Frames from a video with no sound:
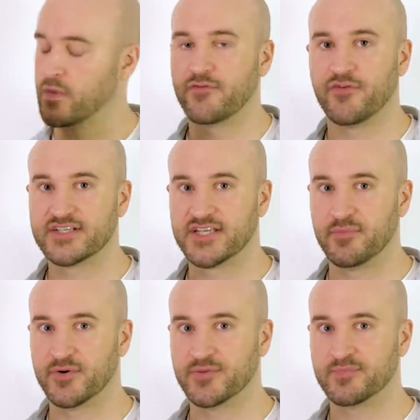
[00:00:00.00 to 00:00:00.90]
For
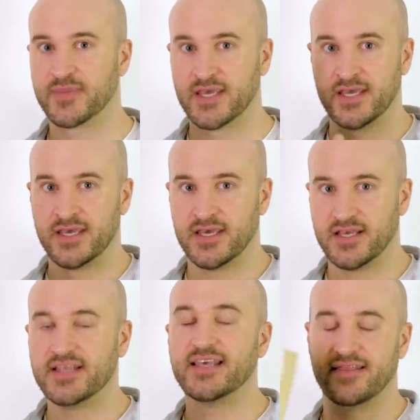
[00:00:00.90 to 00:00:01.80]
example,
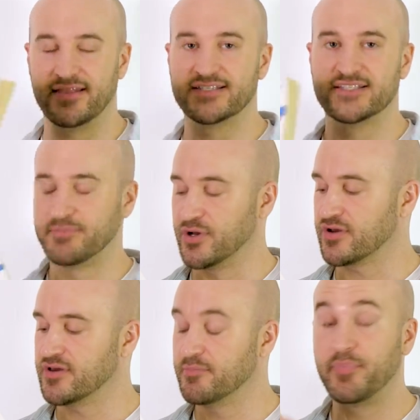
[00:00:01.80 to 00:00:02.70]
this is a
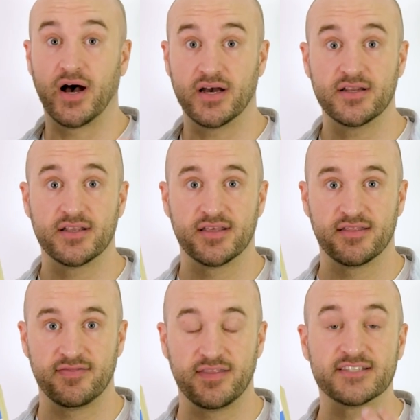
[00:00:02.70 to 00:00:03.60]
book, but
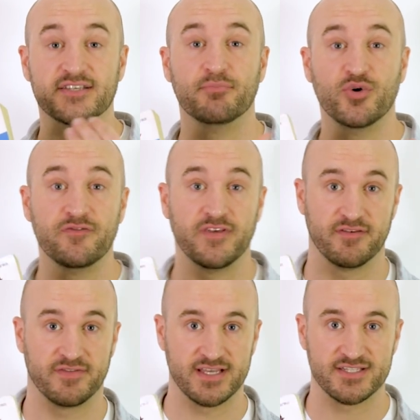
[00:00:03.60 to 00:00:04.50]
there's a movie
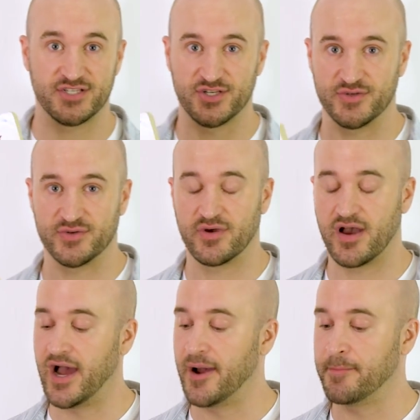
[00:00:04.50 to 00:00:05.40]
of this too.
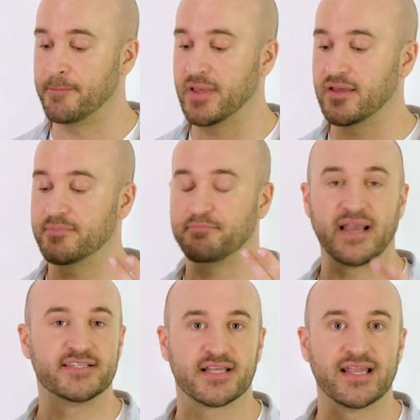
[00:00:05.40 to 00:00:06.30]

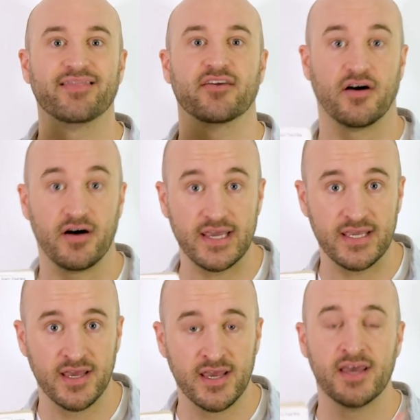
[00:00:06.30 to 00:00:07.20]
Basically the
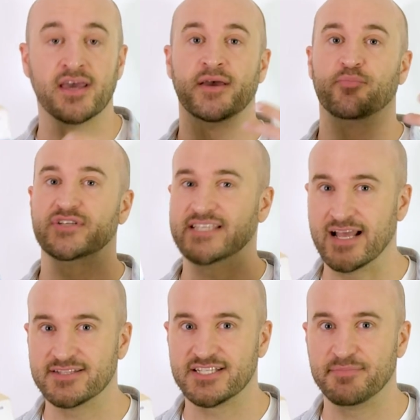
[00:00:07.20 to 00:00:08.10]
guy
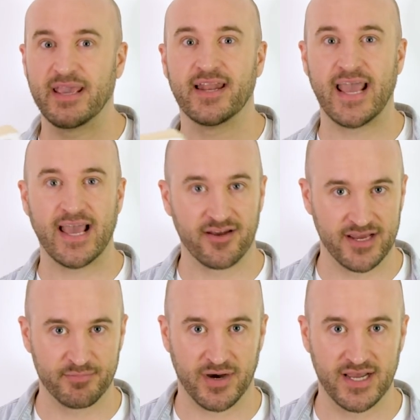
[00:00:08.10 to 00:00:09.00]
pretends to be an
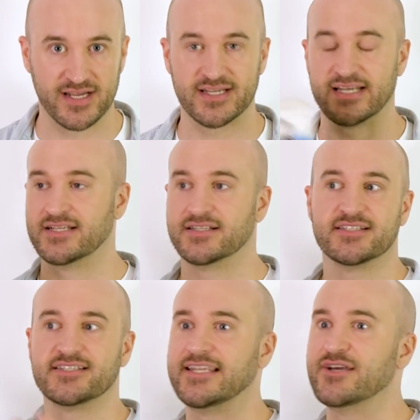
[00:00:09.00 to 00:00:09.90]
airline pilot
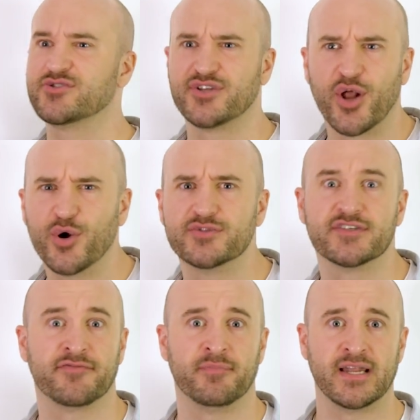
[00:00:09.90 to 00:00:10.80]
and steals loads
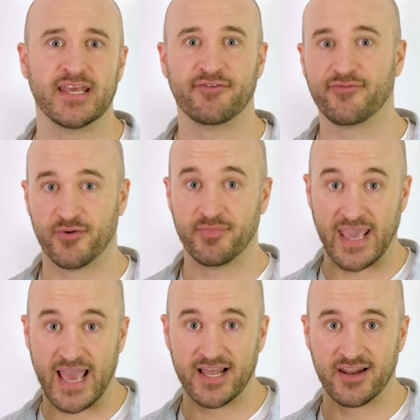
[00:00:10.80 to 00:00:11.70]
of money from
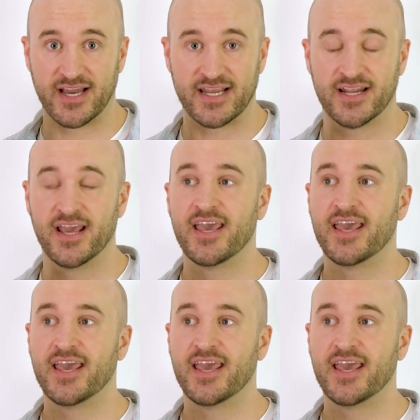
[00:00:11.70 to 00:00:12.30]
the airline.